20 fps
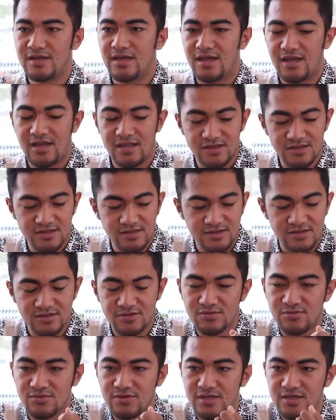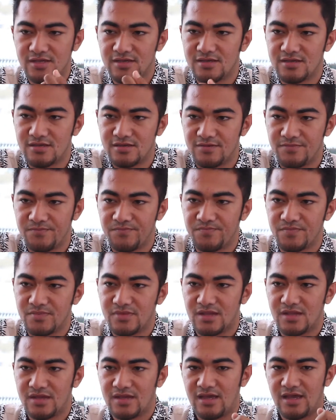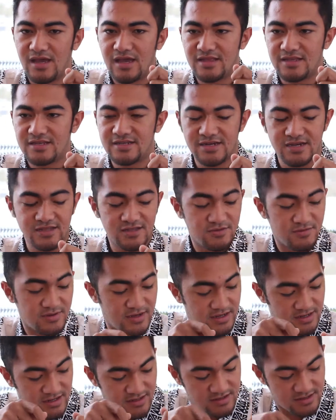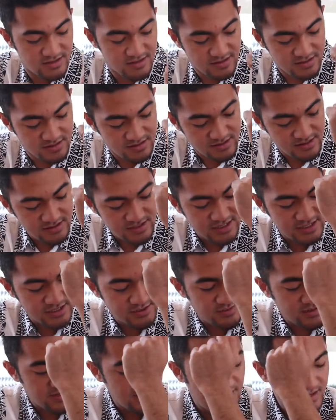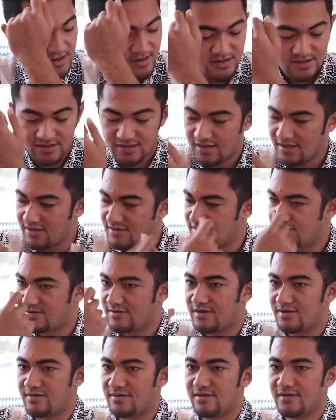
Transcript: and then the dui. And there's another one, this one, it goes around,